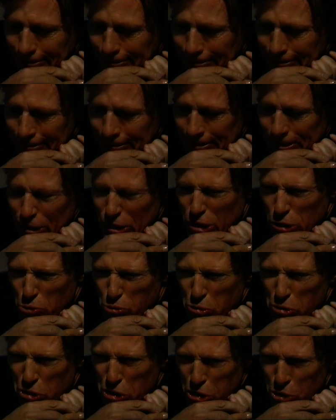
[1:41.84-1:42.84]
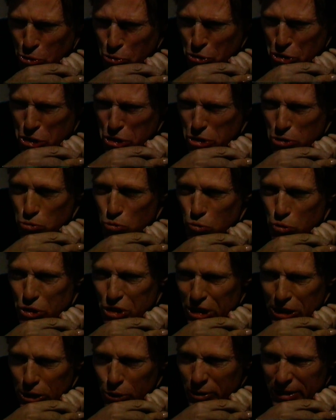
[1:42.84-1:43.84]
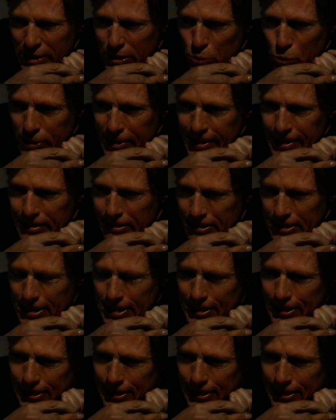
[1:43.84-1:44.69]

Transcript: me. So don't you go anywhere.